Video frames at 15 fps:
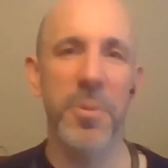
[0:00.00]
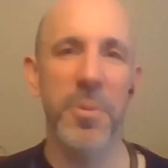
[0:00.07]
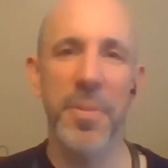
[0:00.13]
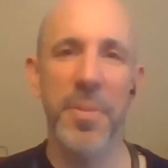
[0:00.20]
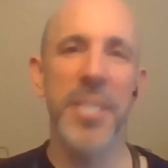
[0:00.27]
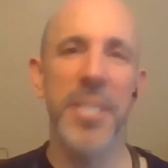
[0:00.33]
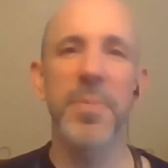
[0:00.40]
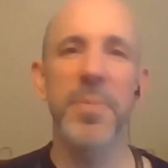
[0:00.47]
things
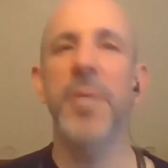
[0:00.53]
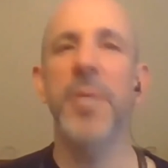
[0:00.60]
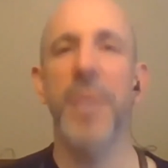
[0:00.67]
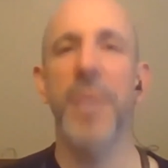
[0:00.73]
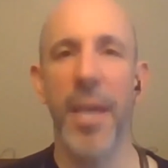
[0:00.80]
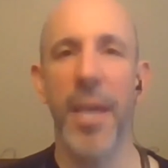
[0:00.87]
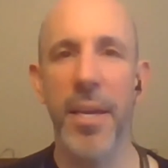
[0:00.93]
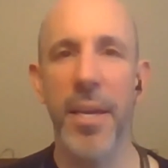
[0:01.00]
be
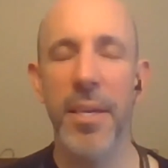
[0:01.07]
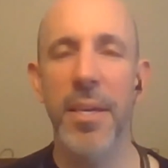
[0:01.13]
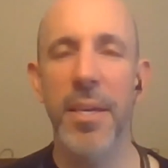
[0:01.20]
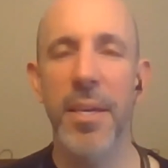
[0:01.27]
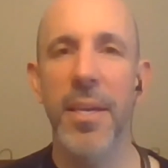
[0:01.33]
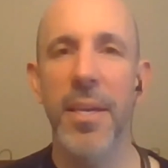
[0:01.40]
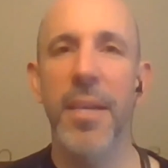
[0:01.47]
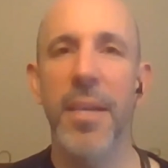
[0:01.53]
okay?
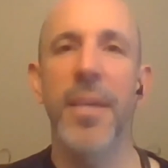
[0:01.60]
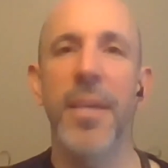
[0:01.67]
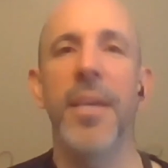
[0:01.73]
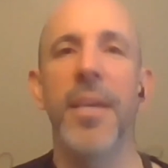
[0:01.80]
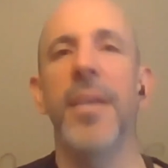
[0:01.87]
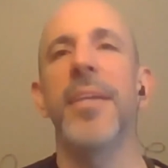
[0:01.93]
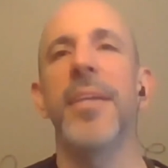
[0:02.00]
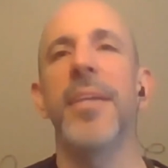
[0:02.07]

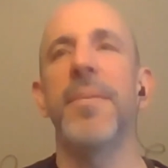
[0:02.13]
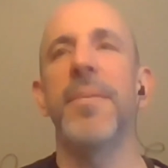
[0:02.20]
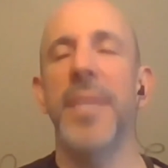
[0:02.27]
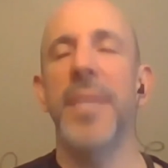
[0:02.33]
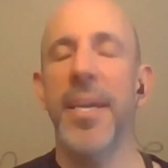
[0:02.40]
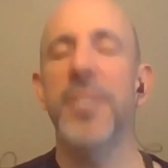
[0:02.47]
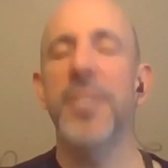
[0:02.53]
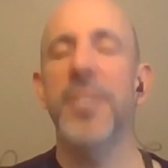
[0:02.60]
If the
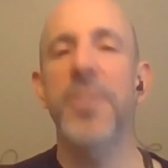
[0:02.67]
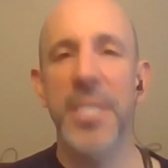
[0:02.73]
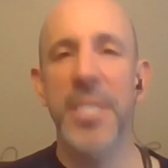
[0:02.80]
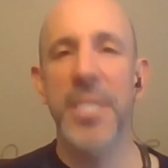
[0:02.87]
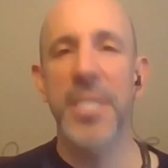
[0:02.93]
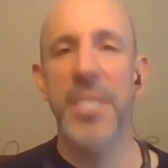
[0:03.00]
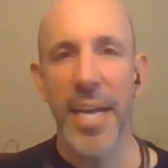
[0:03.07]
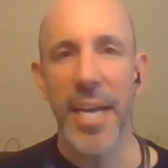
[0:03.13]
answer is
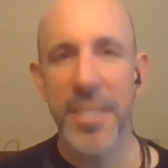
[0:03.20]
yes,